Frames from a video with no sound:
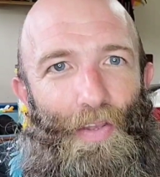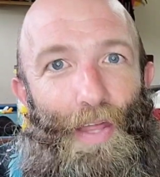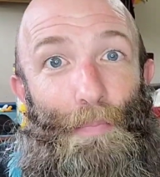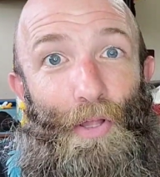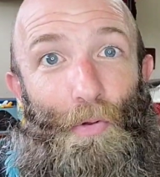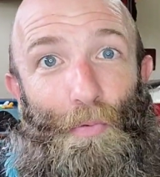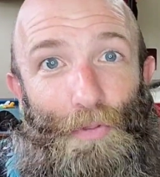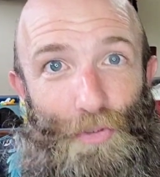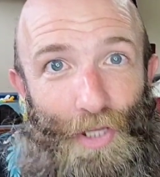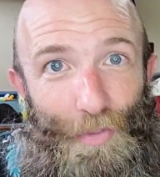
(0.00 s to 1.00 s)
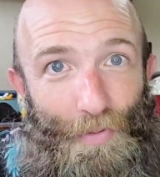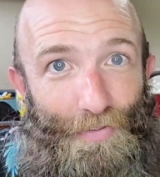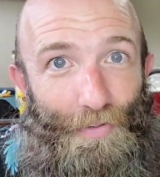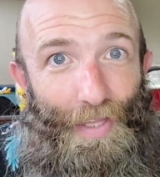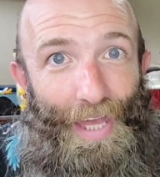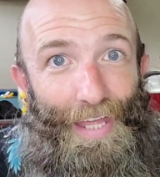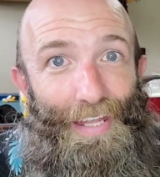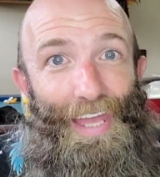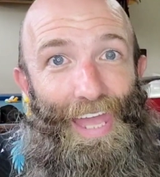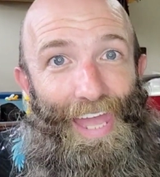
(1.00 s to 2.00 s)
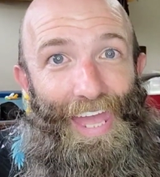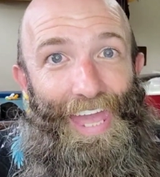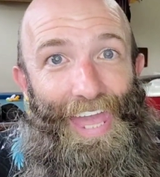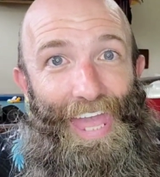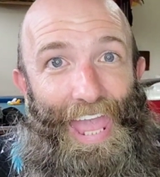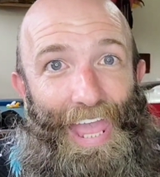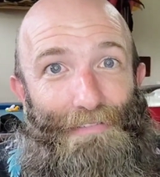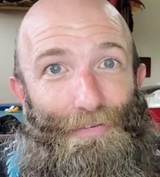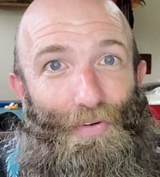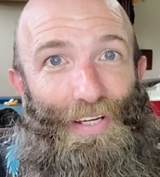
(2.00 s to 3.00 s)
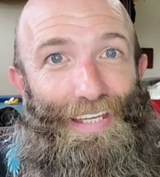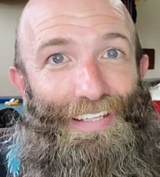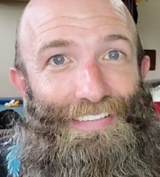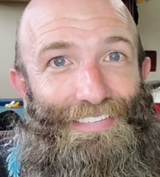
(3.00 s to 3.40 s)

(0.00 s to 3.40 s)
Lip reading: They blow the train whistle at every